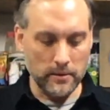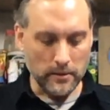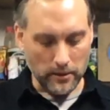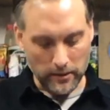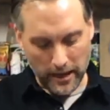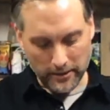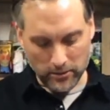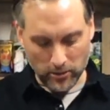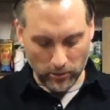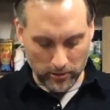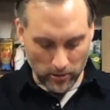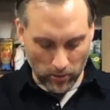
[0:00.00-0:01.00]
Oh, that's cool.
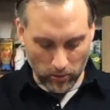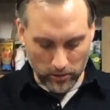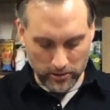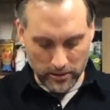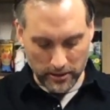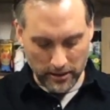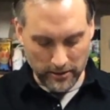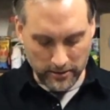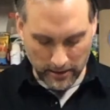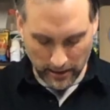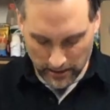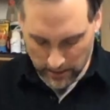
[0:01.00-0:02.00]
It's orange on the other
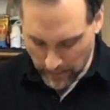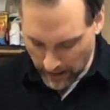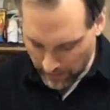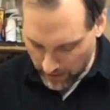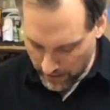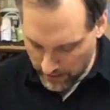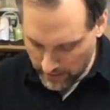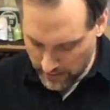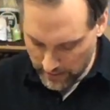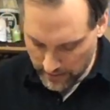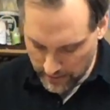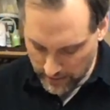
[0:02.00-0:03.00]
side of this paper.
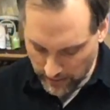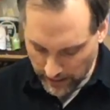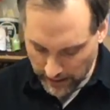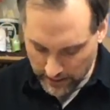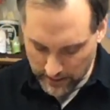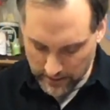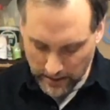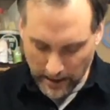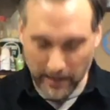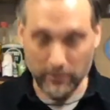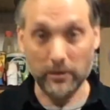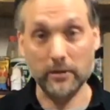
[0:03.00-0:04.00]
So I can
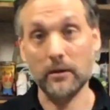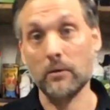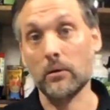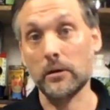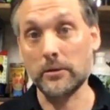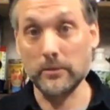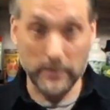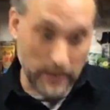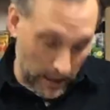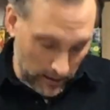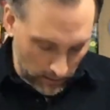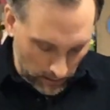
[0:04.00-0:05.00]
decide whether I want to use
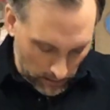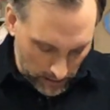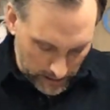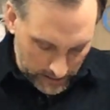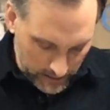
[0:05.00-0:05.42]
yellow or orange.